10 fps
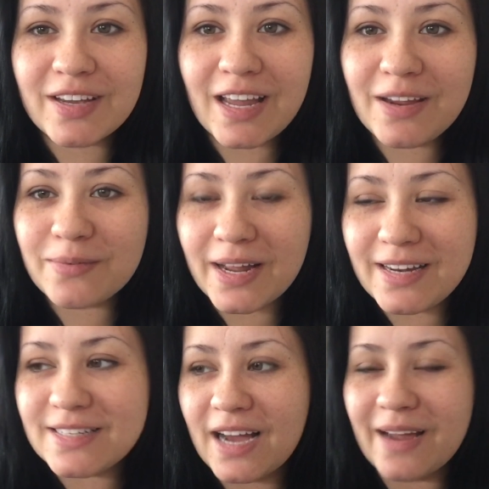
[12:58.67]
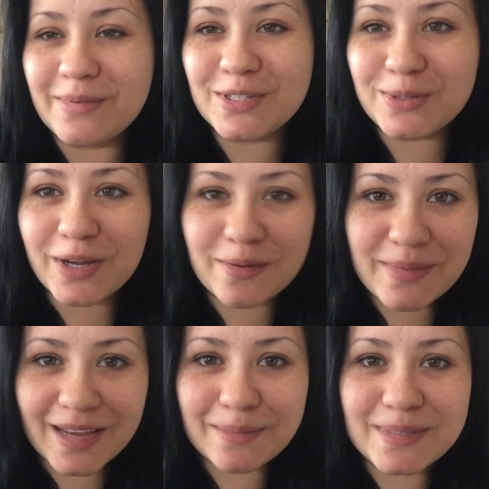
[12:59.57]
getting ready time or doing your
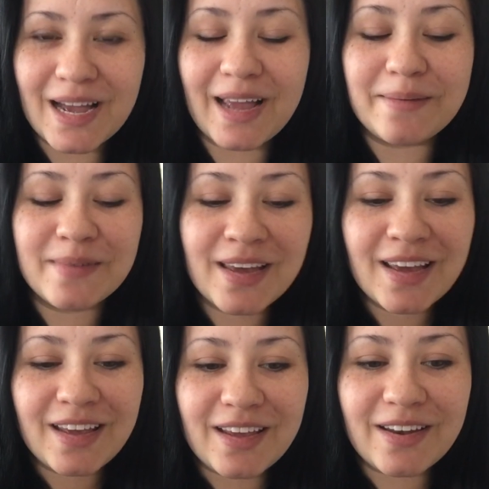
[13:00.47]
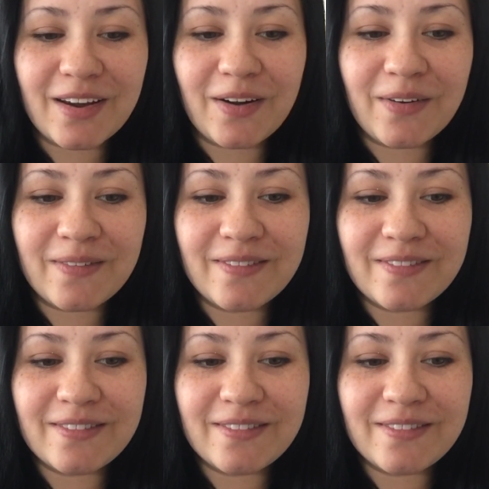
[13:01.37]
makeup time, you know,